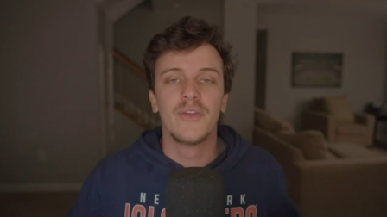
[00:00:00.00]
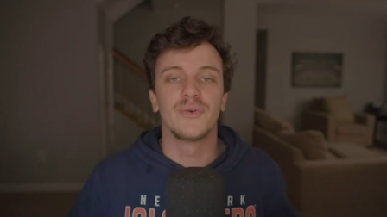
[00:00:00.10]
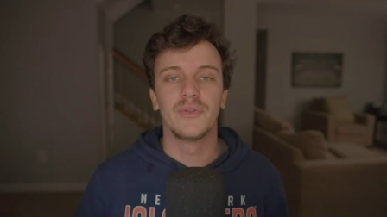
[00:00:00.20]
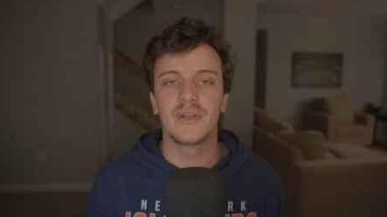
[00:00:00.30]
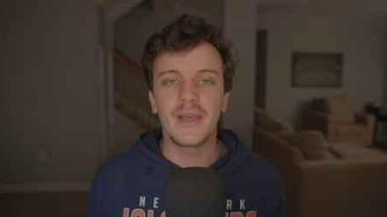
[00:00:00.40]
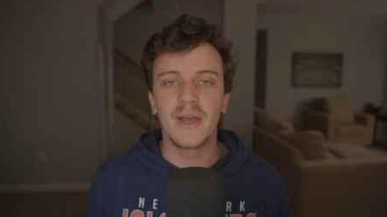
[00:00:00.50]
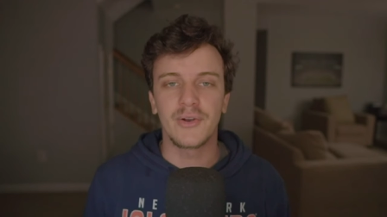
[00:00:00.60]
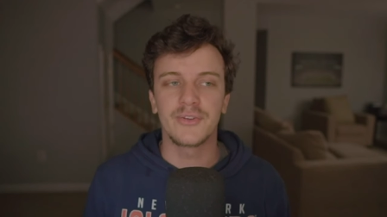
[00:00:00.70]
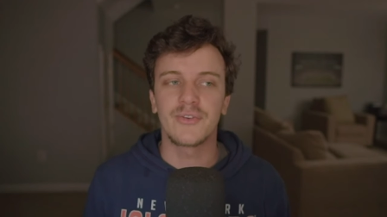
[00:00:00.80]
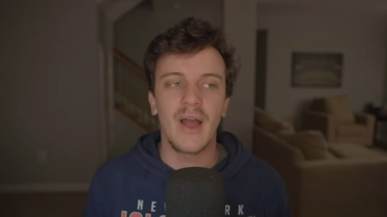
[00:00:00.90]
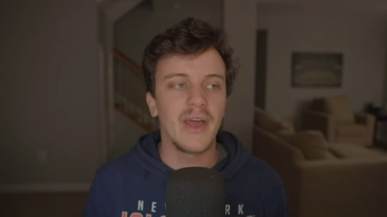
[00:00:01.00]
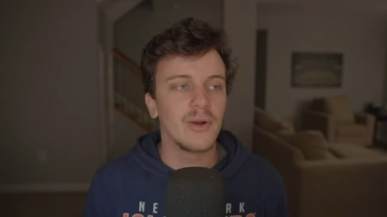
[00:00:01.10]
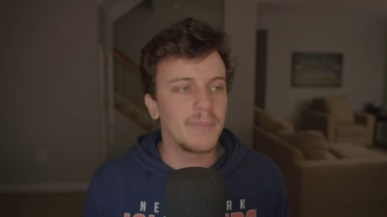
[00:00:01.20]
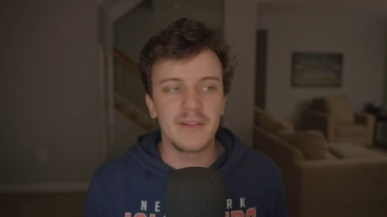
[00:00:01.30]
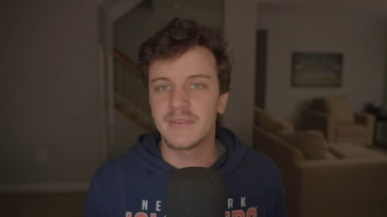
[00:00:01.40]
So, in looking at Chris
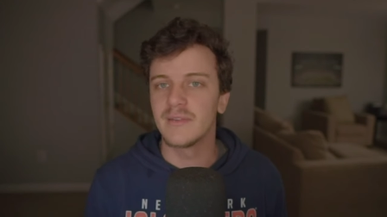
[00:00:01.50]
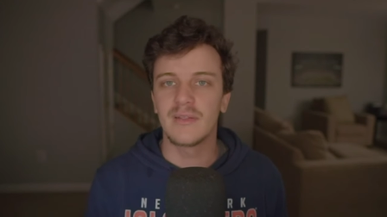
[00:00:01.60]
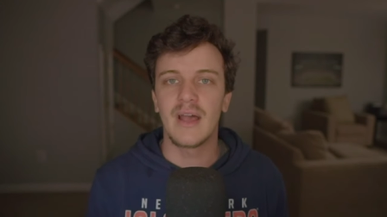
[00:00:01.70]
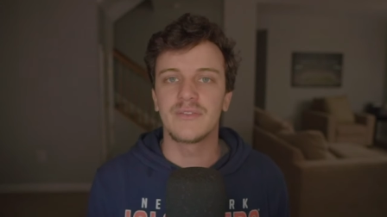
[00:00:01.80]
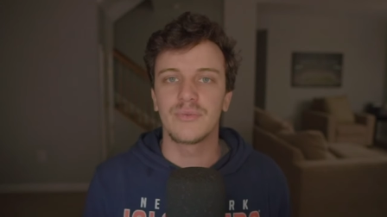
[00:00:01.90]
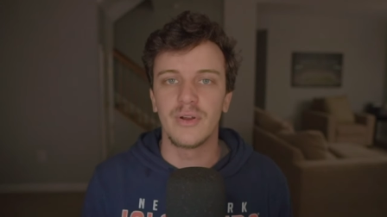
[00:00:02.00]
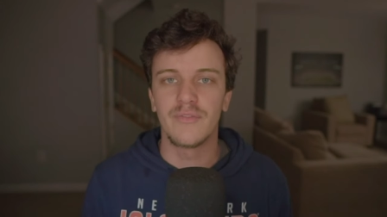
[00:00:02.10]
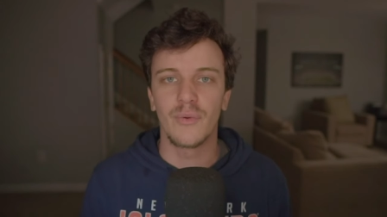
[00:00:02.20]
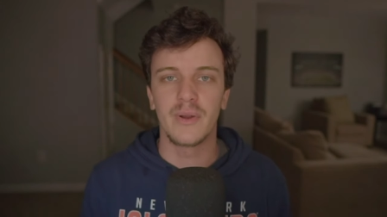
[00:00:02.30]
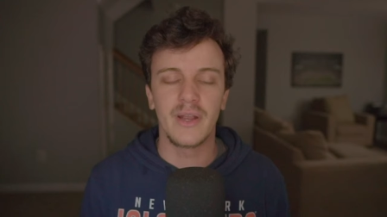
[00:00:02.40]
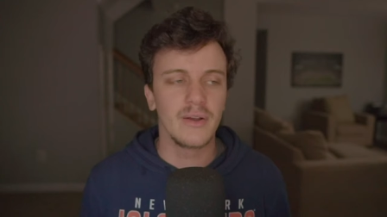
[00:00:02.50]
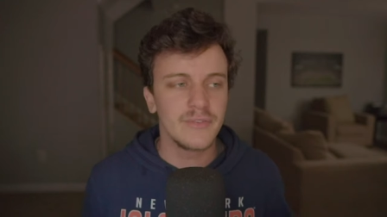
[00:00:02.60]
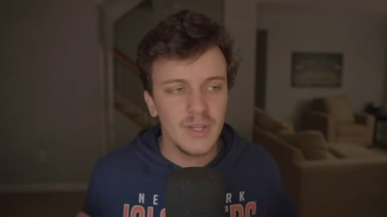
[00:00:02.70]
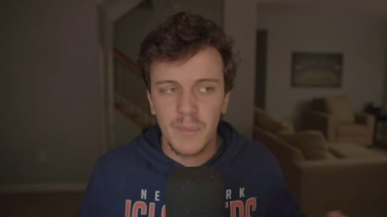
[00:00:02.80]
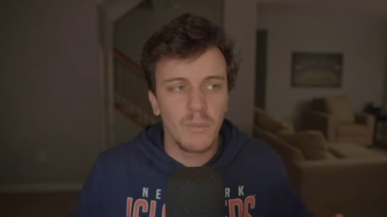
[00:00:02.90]
Kreider, basically the last three or four years,
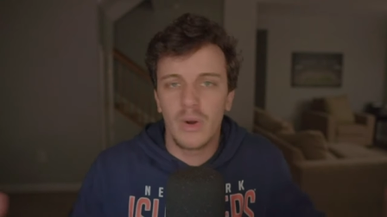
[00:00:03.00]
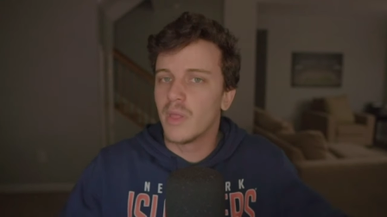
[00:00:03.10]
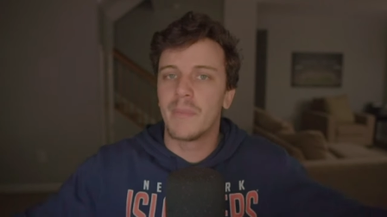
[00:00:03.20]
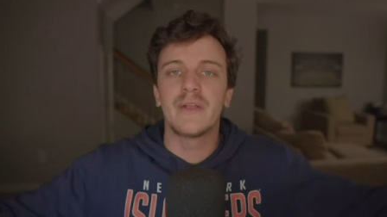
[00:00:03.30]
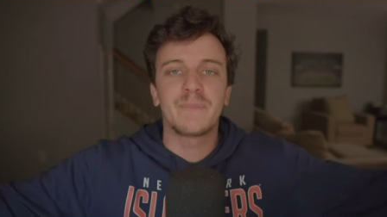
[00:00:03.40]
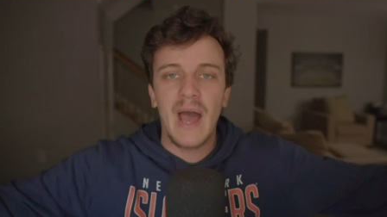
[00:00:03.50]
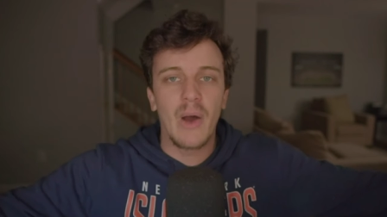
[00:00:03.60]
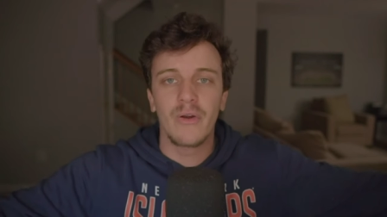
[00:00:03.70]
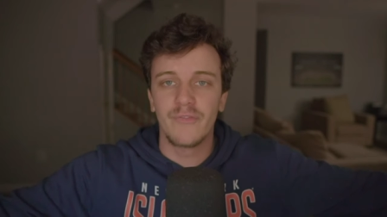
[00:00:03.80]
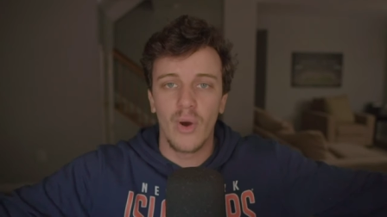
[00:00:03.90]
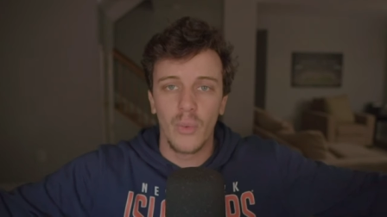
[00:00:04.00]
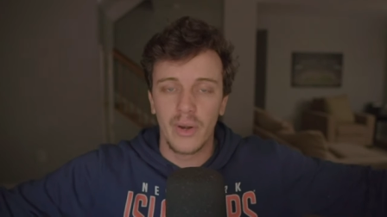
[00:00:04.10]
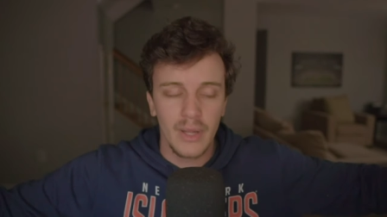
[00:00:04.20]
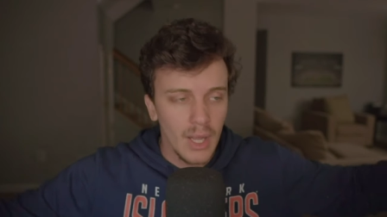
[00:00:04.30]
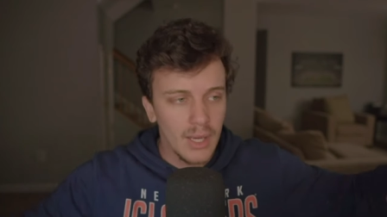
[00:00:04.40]
he's been one of the best power
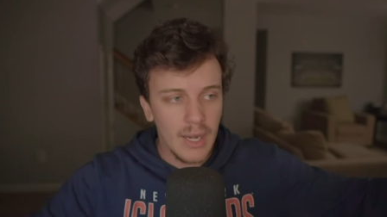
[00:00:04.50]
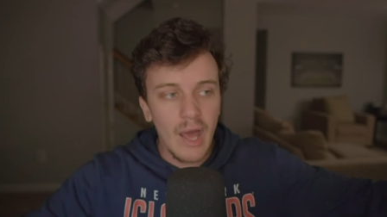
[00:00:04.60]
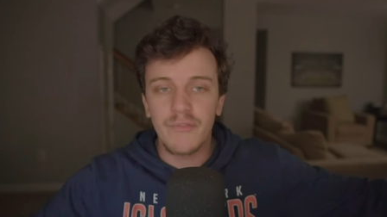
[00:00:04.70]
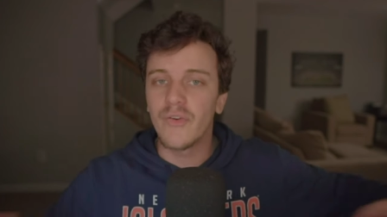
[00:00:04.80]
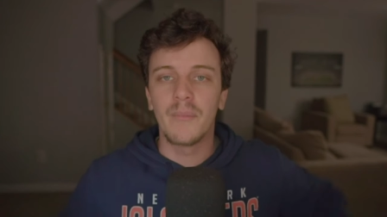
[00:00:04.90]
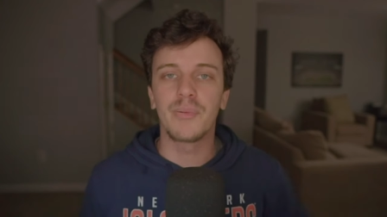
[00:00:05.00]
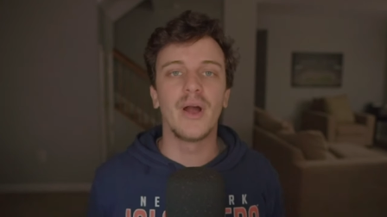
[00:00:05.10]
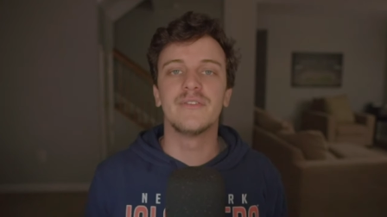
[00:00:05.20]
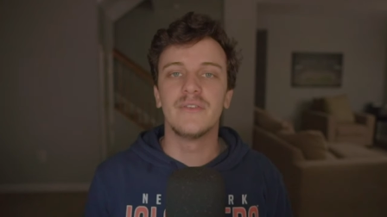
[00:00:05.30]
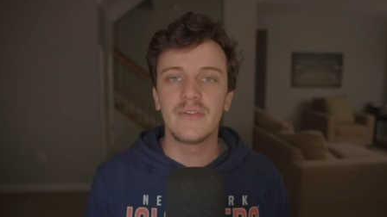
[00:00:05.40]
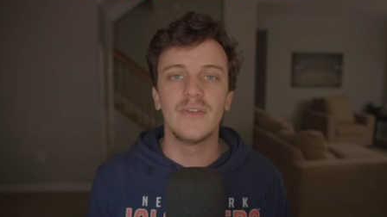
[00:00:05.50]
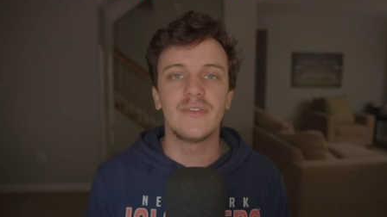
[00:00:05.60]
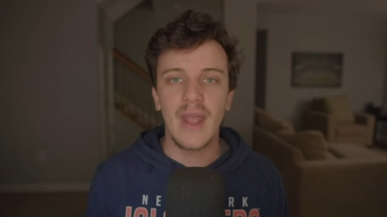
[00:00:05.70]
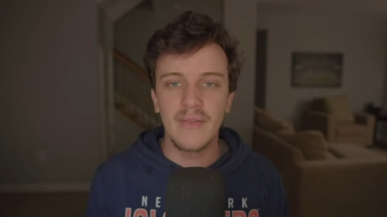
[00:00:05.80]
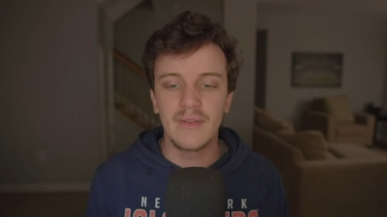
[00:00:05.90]
forward net front
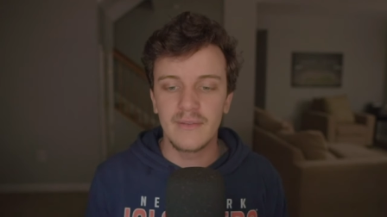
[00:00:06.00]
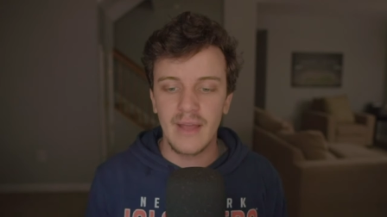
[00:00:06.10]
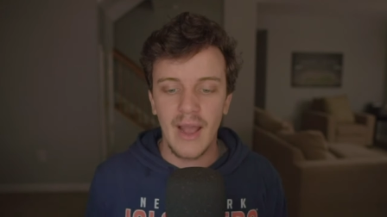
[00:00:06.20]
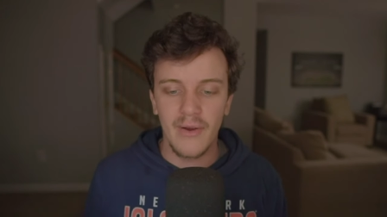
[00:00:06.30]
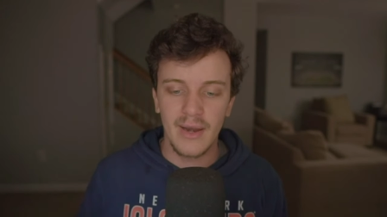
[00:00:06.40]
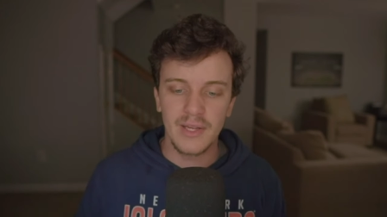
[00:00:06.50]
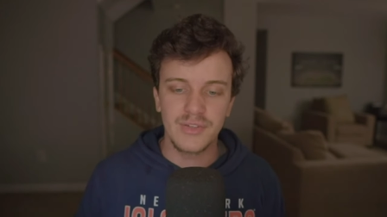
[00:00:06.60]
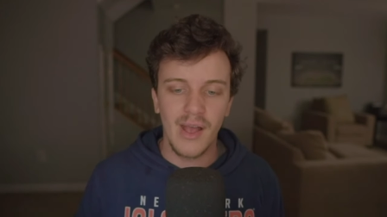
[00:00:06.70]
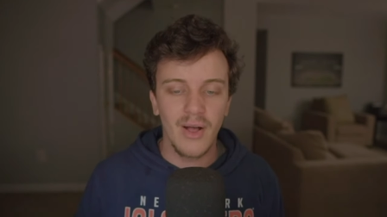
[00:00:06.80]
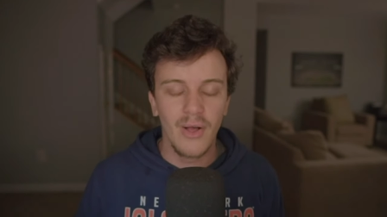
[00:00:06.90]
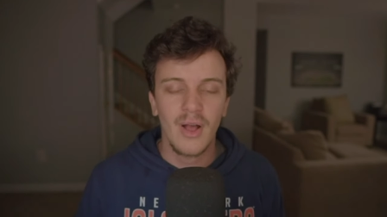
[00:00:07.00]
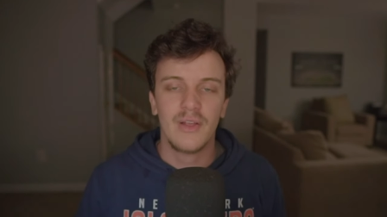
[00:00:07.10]
presences in the entire NHL.